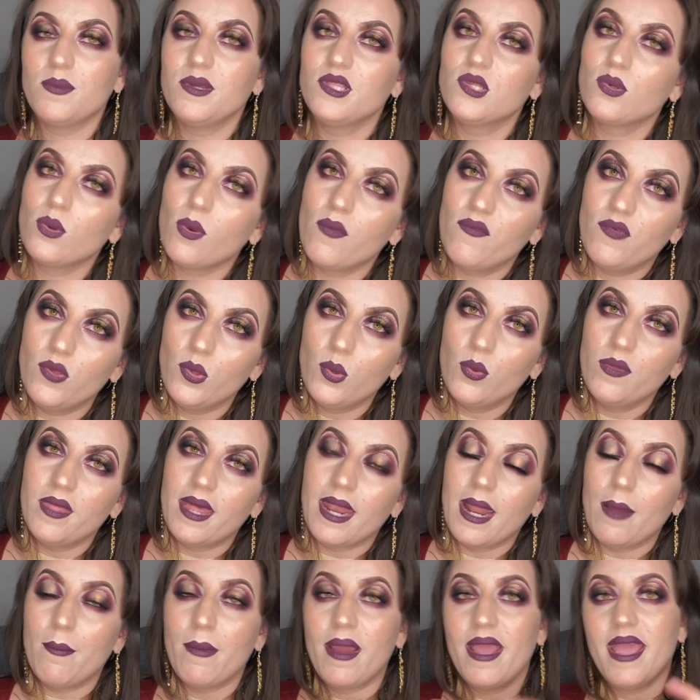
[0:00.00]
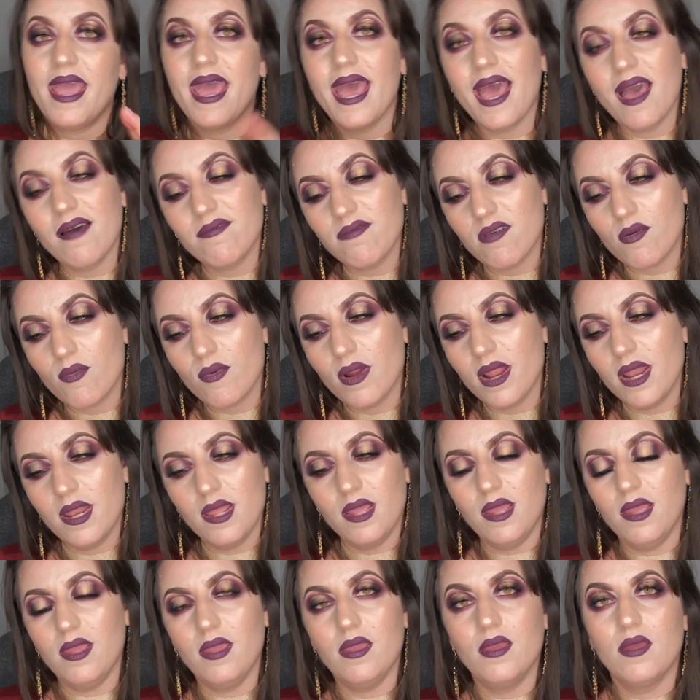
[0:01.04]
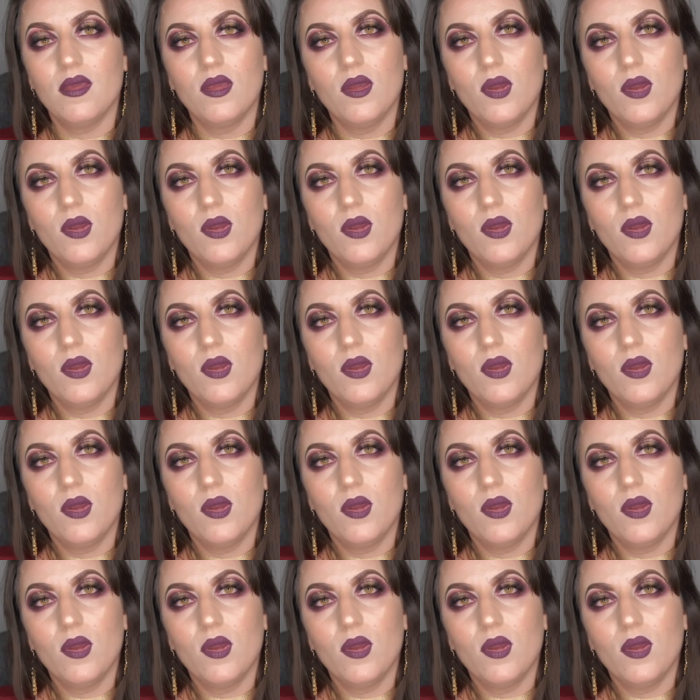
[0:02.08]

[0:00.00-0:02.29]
to review that I might have already,